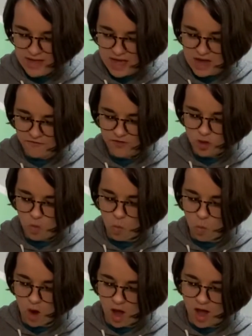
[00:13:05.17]
And if you
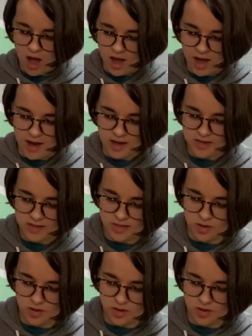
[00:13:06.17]
want,